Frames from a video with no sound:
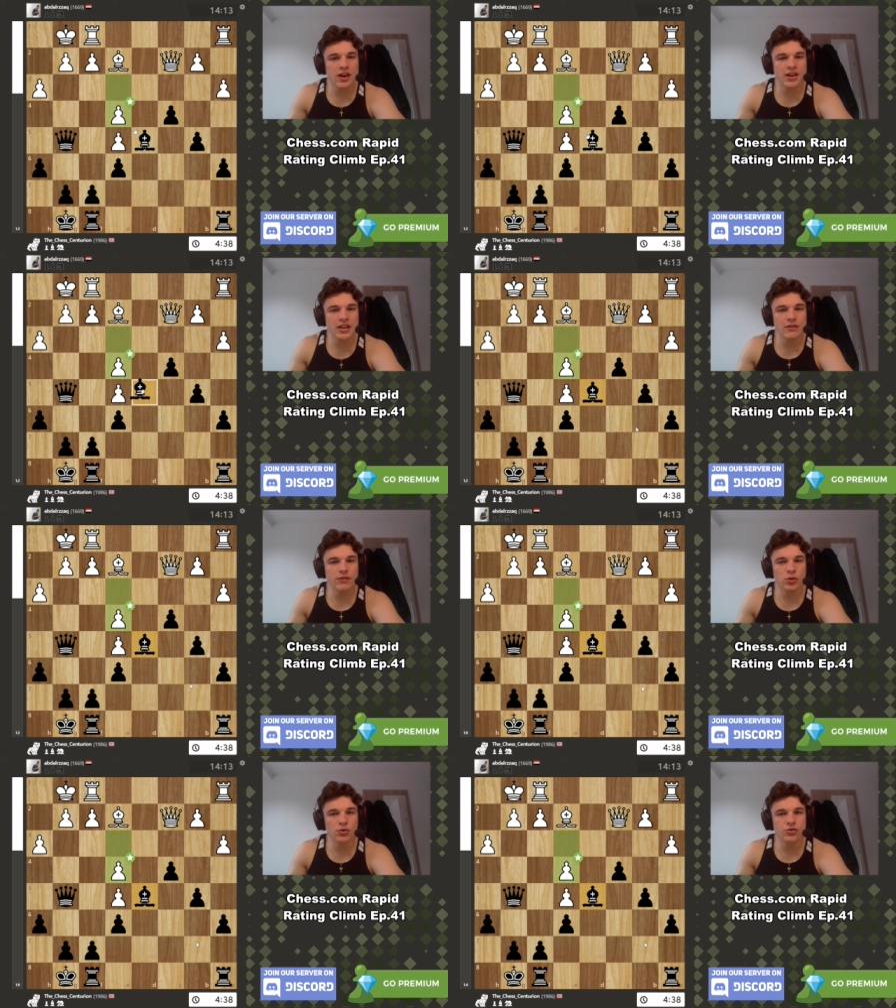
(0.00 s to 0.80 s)
and e
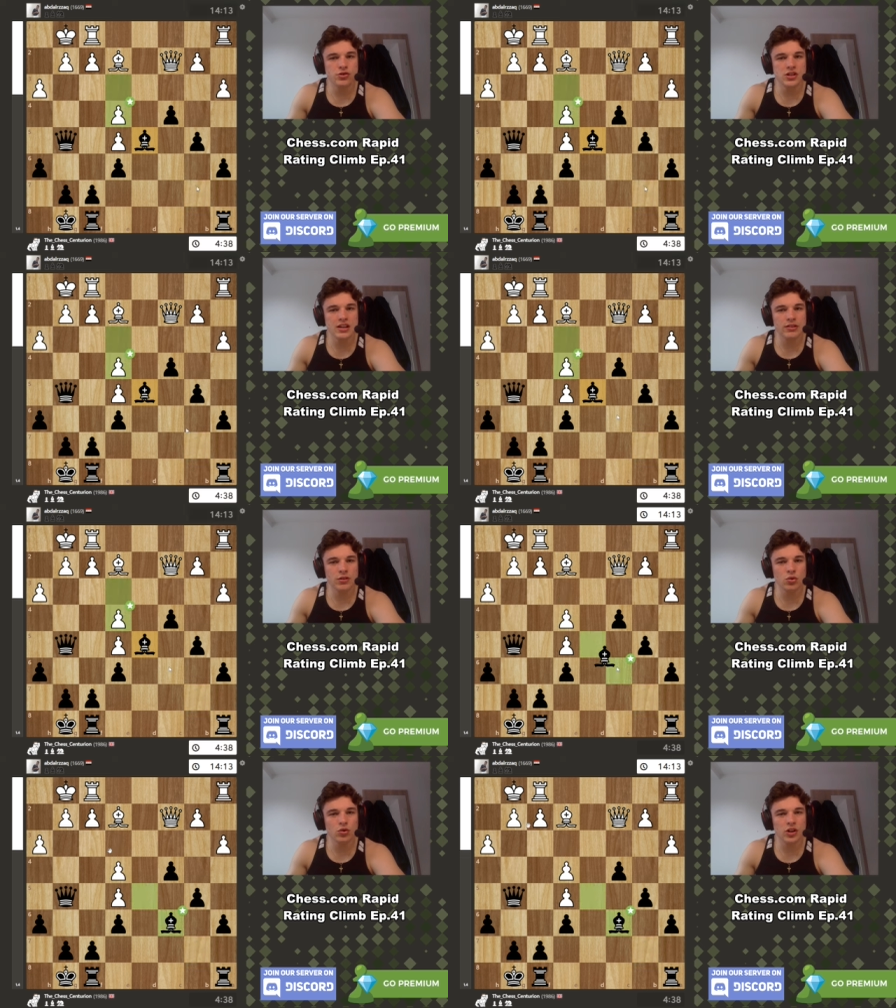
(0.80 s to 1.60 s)
four just isn't
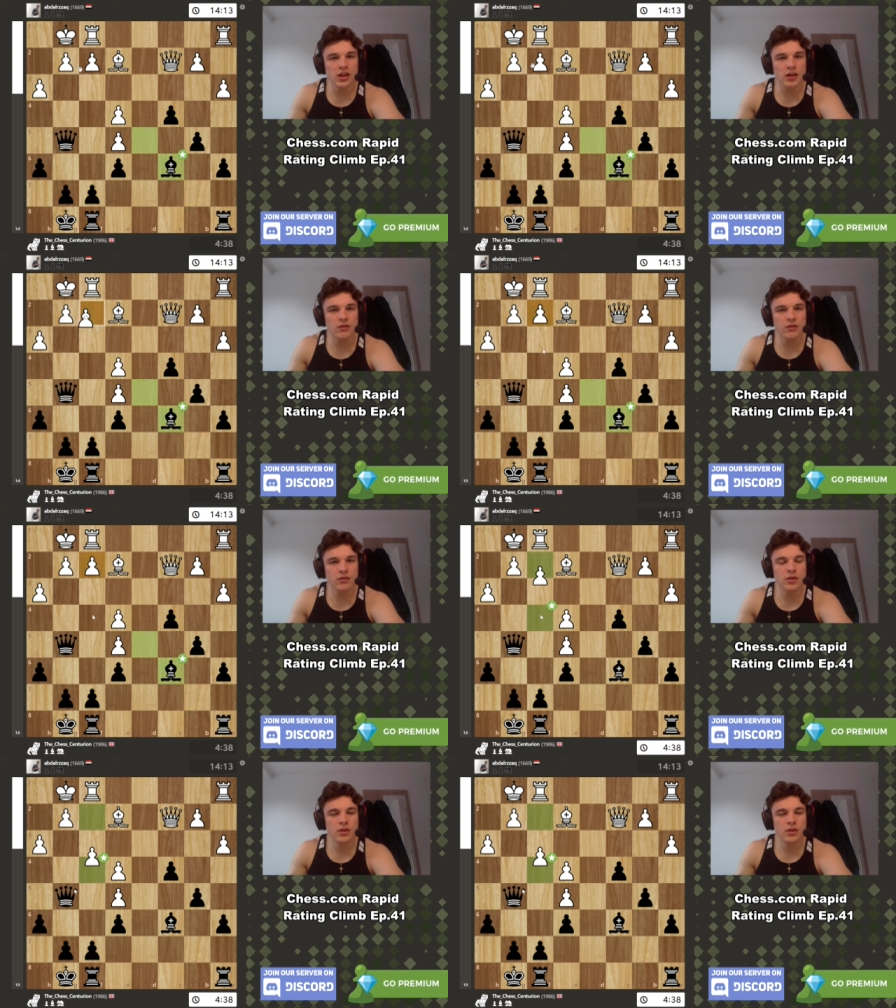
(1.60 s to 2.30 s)
good enough